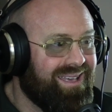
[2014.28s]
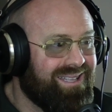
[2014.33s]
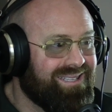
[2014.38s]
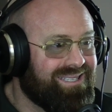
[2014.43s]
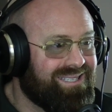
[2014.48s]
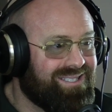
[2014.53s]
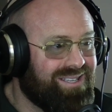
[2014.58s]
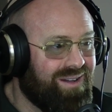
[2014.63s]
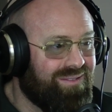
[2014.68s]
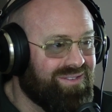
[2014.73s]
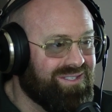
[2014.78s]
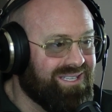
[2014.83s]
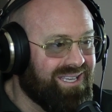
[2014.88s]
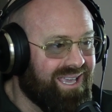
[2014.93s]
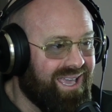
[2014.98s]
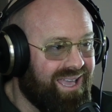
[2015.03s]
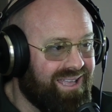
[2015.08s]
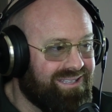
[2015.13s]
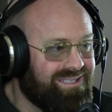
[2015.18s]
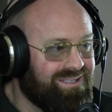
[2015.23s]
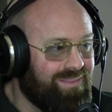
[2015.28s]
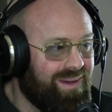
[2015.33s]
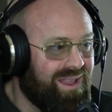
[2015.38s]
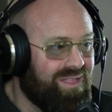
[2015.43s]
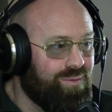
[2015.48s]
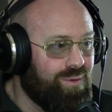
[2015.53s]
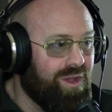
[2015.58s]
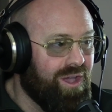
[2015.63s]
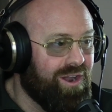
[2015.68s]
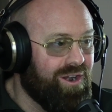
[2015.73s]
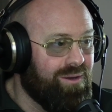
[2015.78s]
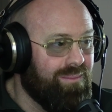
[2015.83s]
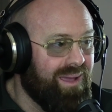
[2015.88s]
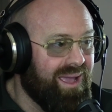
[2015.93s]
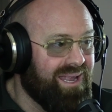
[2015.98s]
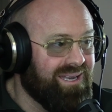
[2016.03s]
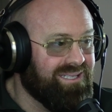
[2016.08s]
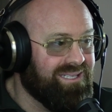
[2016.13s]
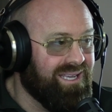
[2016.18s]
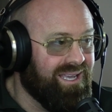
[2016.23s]
It's tough as it gets. About a
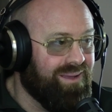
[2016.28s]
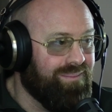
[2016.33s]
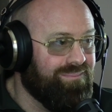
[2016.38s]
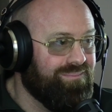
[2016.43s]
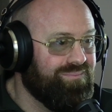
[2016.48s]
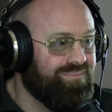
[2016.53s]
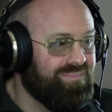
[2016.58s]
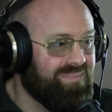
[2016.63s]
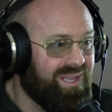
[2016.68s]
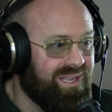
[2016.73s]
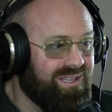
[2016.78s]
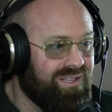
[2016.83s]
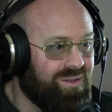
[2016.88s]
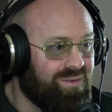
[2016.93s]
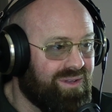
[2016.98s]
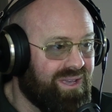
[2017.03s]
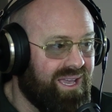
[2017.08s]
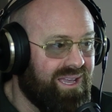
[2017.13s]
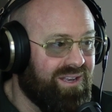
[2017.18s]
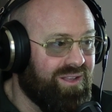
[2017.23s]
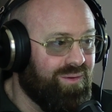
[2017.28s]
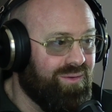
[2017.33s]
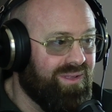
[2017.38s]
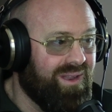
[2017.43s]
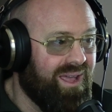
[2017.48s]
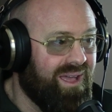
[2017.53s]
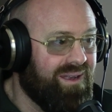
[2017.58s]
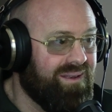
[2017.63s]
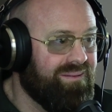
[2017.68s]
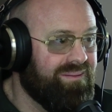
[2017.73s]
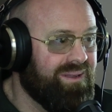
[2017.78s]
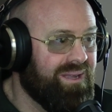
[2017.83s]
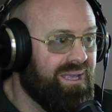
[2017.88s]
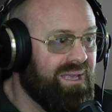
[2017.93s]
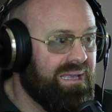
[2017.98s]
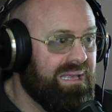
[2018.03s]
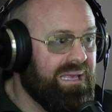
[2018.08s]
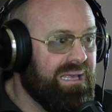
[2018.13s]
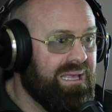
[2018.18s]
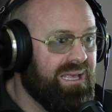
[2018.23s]
300-man team in the UK doing that.
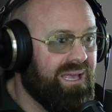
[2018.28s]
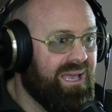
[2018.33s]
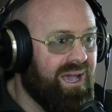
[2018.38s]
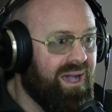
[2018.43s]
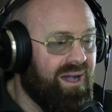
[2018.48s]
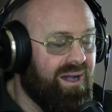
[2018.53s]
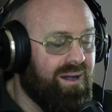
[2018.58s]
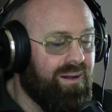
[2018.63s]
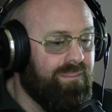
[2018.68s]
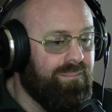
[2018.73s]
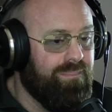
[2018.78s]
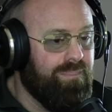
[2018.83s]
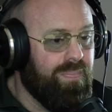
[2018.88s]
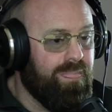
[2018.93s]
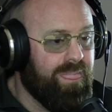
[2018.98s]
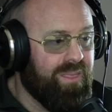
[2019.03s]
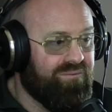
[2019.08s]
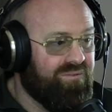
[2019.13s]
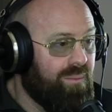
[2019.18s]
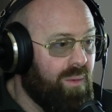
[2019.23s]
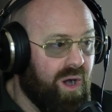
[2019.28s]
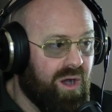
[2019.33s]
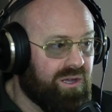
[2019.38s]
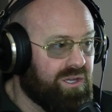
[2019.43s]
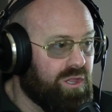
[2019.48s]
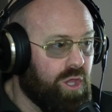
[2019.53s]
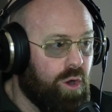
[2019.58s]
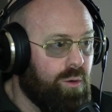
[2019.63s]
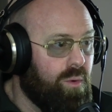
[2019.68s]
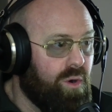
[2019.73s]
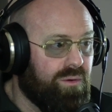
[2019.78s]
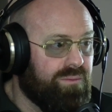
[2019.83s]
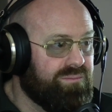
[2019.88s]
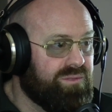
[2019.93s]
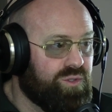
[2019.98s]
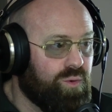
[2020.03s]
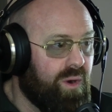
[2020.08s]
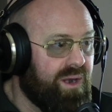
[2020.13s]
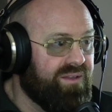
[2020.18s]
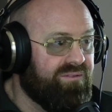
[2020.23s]
From a global
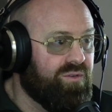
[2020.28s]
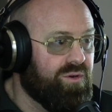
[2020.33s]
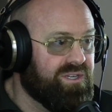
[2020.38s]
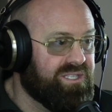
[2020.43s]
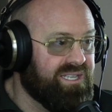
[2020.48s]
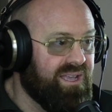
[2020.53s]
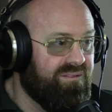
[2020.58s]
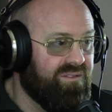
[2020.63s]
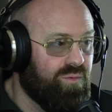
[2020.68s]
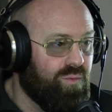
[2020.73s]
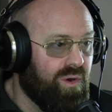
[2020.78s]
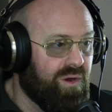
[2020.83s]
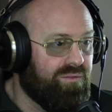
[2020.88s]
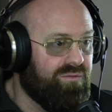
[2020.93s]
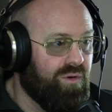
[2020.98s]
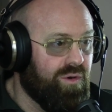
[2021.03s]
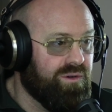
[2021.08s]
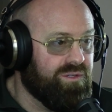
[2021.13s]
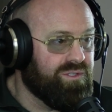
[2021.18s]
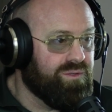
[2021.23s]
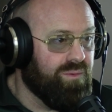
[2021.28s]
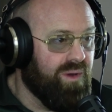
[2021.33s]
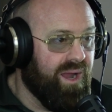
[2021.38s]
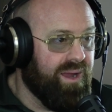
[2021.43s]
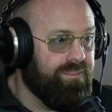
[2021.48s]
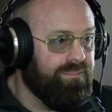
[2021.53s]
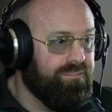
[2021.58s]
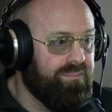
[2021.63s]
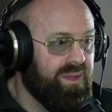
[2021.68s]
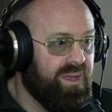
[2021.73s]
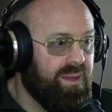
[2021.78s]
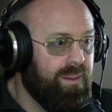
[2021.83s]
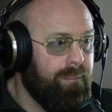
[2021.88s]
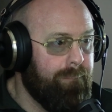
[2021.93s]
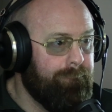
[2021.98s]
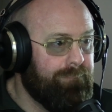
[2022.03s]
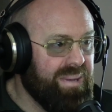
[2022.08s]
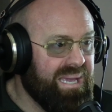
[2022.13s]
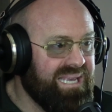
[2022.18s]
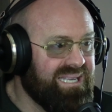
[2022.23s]
24/7 workforce, right?
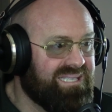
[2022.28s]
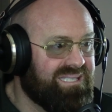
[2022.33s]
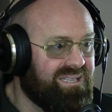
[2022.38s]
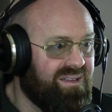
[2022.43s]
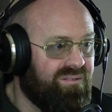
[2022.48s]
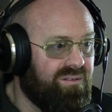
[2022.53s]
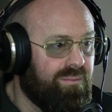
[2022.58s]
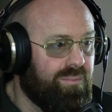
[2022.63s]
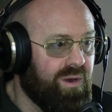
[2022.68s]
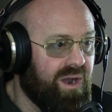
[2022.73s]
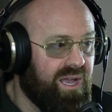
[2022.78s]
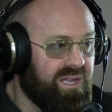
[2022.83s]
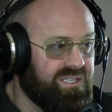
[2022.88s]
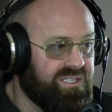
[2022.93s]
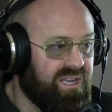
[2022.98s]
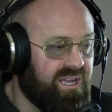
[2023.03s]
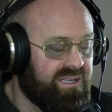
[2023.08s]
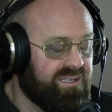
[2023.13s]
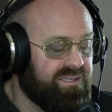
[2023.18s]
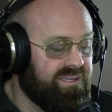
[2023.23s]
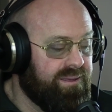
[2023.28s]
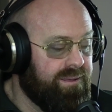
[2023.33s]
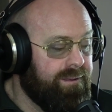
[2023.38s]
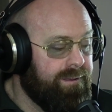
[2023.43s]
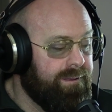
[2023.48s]
Beast of a project.